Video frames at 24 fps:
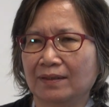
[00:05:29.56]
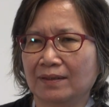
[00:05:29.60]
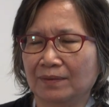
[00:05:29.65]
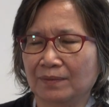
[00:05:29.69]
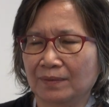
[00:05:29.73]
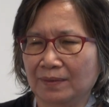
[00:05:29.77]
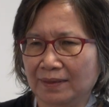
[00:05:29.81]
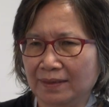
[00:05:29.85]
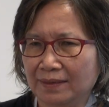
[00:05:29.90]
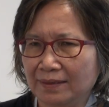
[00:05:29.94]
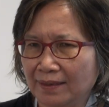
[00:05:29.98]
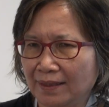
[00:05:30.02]

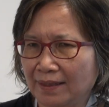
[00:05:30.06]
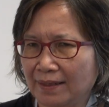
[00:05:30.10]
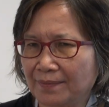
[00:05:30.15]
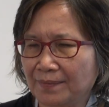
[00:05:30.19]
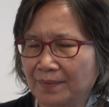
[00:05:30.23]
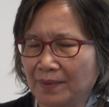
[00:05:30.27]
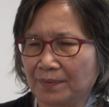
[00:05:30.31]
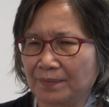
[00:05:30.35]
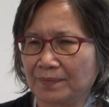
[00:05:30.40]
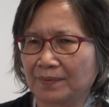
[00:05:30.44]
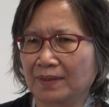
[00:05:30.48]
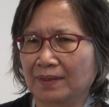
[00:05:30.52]
oh, this
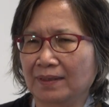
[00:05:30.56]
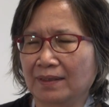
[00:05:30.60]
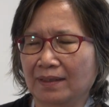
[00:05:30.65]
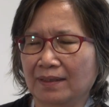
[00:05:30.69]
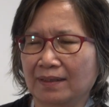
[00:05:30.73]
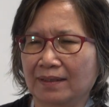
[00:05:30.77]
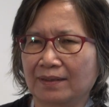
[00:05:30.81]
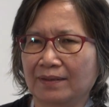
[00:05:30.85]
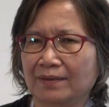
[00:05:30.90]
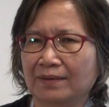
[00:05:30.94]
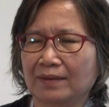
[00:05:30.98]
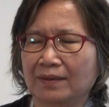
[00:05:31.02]
type of
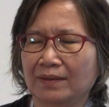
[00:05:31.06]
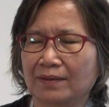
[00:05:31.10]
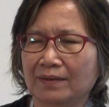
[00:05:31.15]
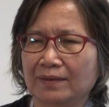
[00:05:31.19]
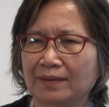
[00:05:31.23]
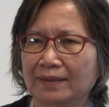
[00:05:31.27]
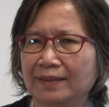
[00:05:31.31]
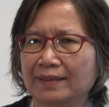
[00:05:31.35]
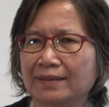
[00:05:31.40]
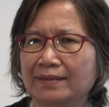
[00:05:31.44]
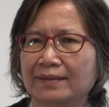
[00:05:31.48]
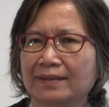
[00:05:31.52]
uh,
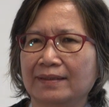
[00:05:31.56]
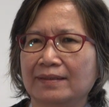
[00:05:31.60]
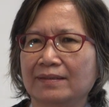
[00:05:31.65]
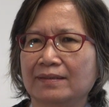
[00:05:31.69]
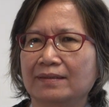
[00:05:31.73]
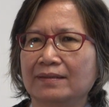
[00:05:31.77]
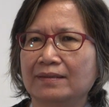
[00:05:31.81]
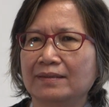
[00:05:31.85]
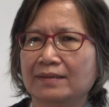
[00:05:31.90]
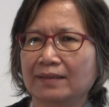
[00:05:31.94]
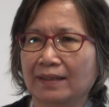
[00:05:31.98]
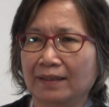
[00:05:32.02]

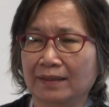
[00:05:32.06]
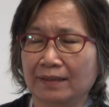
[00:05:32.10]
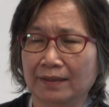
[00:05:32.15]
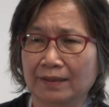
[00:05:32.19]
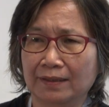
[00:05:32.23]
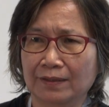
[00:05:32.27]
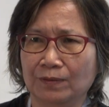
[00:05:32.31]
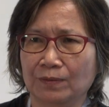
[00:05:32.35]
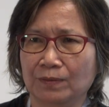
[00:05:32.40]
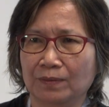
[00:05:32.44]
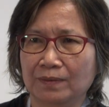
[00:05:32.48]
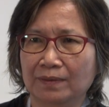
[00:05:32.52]
organizations are
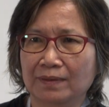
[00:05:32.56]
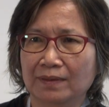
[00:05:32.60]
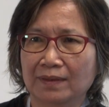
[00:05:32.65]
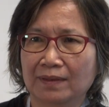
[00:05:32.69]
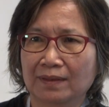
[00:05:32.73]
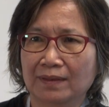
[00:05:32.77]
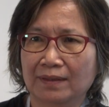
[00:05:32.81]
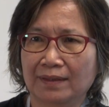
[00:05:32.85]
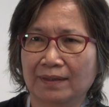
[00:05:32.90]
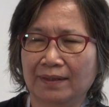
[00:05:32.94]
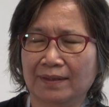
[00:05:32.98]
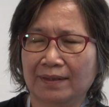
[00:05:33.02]
new,
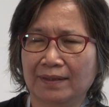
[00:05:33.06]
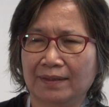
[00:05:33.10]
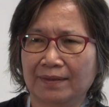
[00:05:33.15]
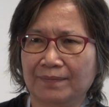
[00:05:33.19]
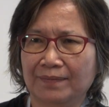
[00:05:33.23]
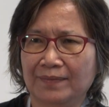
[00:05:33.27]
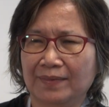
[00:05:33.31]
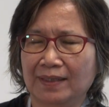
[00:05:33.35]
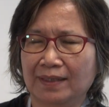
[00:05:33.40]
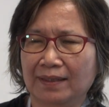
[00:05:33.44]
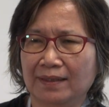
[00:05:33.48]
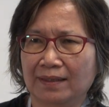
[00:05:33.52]

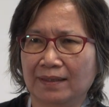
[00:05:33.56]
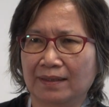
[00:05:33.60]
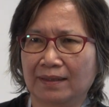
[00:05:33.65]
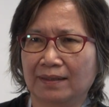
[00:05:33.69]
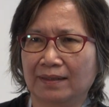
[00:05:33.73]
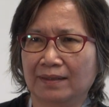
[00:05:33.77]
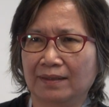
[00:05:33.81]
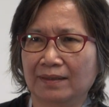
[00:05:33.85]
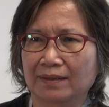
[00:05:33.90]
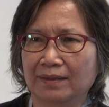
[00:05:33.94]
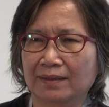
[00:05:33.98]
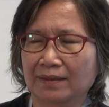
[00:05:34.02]
and they
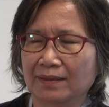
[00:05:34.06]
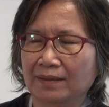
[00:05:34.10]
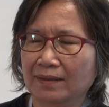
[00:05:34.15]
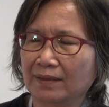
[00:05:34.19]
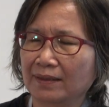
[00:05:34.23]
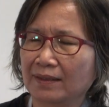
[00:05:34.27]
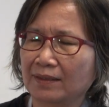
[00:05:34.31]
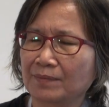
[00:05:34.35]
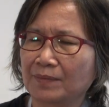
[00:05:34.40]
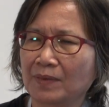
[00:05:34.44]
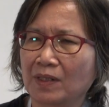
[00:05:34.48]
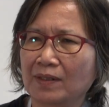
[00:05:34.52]
are
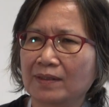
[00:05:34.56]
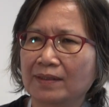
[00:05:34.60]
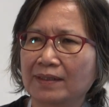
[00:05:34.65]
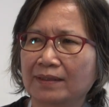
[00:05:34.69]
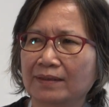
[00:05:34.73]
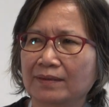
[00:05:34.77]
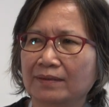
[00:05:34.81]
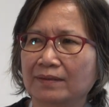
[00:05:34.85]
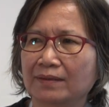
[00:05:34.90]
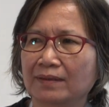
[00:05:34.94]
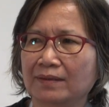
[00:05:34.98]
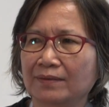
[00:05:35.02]
the
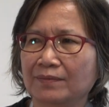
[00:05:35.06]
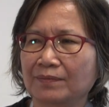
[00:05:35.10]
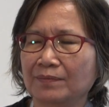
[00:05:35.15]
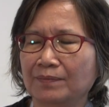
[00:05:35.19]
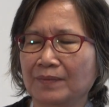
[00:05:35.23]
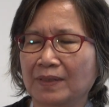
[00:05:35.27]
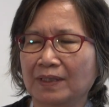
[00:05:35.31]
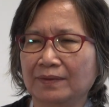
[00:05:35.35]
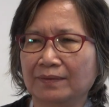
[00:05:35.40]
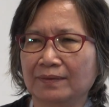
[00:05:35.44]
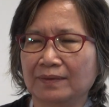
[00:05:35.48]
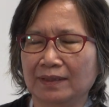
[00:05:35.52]
model of
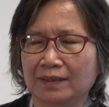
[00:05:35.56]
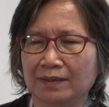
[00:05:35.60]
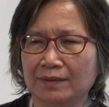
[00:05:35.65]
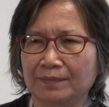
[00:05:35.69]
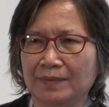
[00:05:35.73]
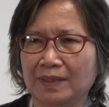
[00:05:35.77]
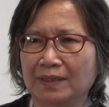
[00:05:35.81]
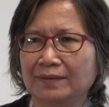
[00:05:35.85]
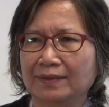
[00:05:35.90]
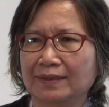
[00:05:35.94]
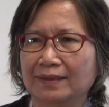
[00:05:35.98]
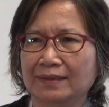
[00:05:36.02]
the
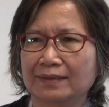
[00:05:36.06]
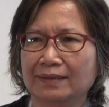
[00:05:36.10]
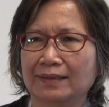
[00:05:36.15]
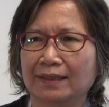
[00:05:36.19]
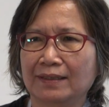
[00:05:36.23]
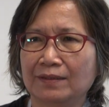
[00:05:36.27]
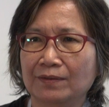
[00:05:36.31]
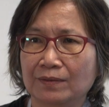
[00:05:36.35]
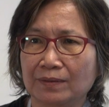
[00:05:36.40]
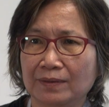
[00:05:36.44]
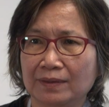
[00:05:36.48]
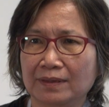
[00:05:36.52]

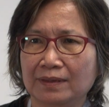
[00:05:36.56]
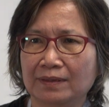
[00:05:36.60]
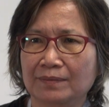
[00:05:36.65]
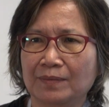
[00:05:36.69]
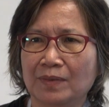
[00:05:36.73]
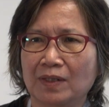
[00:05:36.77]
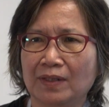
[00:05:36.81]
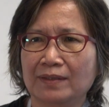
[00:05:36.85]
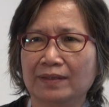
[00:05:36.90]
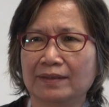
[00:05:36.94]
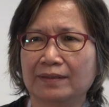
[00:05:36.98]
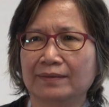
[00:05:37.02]
multi-stakeholder
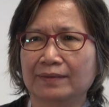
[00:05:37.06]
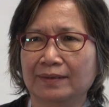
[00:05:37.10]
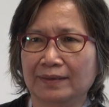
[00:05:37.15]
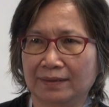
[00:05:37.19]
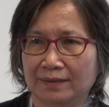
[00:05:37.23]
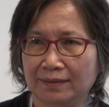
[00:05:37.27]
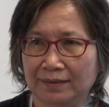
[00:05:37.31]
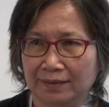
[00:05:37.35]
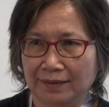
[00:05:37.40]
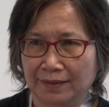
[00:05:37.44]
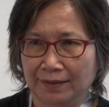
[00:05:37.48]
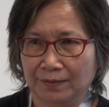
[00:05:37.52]
model
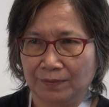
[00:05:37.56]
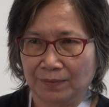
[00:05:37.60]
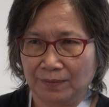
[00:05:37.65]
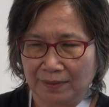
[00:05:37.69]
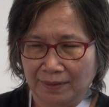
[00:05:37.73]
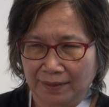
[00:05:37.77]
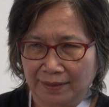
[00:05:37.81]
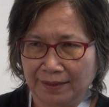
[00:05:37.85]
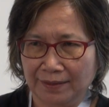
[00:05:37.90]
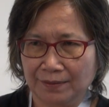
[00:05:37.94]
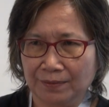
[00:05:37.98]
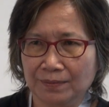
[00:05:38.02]
is new,
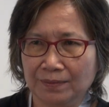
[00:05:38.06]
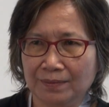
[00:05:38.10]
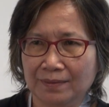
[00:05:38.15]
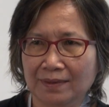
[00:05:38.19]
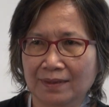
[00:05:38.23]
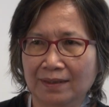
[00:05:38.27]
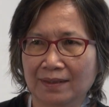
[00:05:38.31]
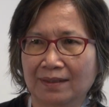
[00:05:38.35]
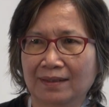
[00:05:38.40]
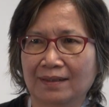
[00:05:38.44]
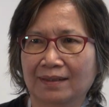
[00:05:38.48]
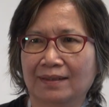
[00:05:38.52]
new,
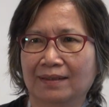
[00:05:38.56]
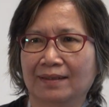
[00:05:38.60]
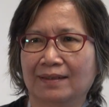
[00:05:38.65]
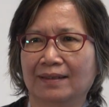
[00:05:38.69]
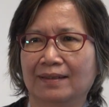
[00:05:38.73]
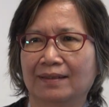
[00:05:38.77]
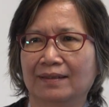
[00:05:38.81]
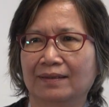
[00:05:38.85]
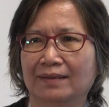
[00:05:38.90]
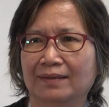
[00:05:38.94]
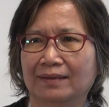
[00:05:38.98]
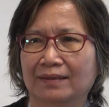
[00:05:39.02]

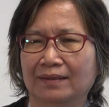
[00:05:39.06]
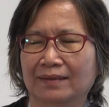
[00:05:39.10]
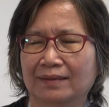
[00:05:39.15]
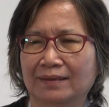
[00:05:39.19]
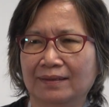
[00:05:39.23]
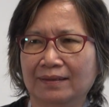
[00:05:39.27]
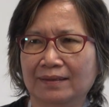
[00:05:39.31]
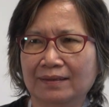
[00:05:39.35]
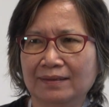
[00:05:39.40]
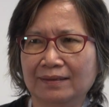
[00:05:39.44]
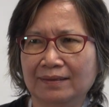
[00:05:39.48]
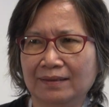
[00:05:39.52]
and
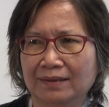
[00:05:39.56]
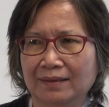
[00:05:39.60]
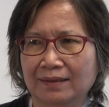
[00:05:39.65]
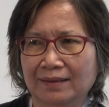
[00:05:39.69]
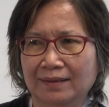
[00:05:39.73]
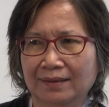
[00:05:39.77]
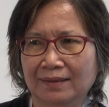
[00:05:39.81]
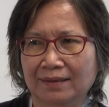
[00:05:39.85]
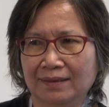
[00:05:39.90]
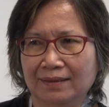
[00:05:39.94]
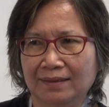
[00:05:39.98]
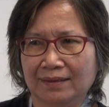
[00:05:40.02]
it is
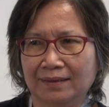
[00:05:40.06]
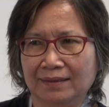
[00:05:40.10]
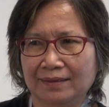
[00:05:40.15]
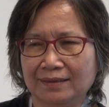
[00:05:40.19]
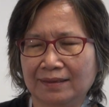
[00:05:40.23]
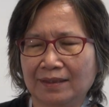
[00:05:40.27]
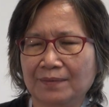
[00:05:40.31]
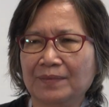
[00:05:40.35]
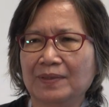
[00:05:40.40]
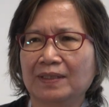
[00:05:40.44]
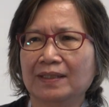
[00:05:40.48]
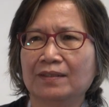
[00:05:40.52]

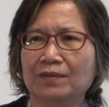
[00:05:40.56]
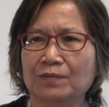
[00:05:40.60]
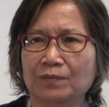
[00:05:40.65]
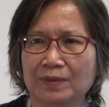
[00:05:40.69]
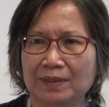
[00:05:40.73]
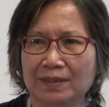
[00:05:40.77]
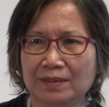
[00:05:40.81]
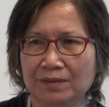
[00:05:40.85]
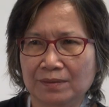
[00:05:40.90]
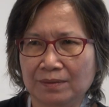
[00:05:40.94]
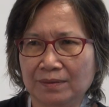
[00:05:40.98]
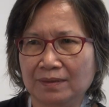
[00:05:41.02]
something
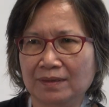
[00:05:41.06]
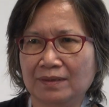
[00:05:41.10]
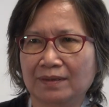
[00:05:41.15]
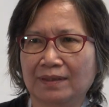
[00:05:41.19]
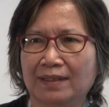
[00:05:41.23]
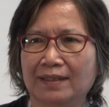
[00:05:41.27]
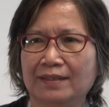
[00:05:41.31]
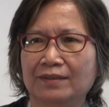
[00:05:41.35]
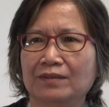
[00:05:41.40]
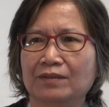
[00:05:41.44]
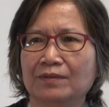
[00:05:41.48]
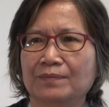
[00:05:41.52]
we should
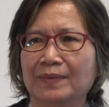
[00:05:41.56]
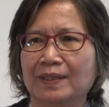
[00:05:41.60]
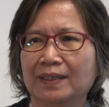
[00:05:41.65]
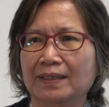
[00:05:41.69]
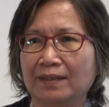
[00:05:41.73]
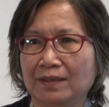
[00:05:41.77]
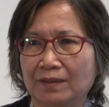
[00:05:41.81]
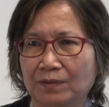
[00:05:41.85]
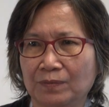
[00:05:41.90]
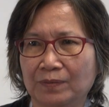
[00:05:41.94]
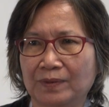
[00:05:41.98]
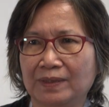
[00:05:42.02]
try to
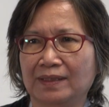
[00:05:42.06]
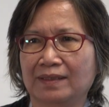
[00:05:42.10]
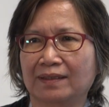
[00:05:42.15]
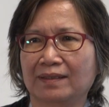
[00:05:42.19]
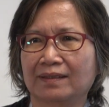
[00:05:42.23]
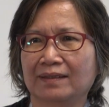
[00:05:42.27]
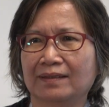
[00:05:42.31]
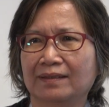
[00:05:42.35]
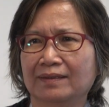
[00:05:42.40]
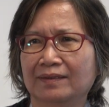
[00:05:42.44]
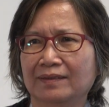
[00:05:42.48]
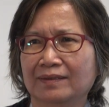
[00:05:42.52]
make it
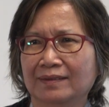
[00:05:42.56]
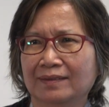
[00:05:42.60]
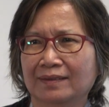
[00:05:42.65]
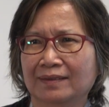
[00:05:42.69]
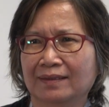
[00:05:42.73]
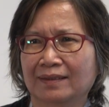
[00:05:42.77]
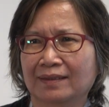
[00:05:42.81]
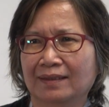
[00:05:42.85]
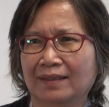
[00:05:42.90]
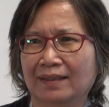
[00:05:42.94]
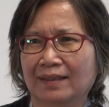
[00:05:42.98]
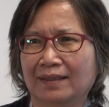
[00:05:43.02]
work.
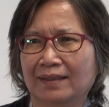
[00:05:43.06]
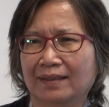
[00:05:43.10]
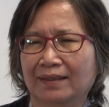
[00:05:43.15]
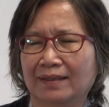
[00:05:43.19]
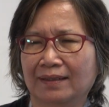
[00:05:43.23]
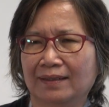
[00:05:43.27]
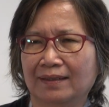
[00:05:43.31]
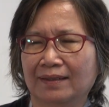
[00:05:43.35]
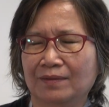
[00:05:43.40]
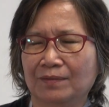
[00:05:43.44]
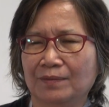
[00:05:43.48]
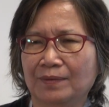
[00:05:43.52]

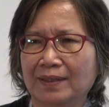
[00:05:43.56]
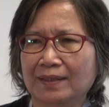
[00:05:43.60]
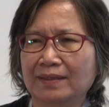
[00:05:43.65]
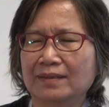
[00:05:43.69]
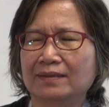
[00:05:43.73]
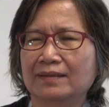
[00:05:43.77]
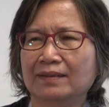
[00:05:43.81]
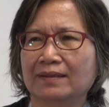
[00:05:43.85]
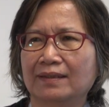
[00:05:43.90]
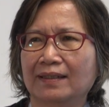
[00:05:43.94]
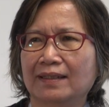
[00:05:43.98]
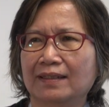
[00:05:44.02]
And
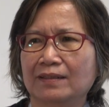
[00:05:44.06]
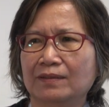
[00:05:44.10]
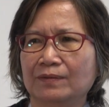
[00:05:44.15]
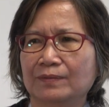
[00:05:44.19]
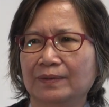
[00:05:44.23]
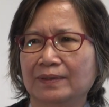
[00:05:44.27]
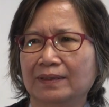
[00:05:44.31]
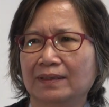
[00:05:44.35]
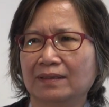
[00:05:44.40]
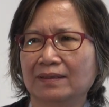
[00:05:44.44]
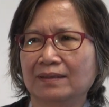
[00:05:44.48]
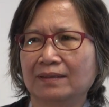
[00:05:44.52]
once that
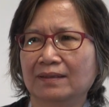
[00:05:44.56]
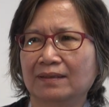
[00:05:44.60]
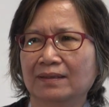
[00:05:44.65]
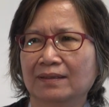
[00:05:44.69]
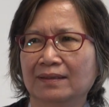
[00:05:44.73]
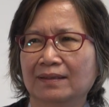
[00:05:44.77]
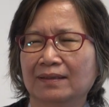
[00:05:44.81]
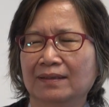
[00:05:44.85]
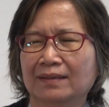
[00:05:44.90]
work,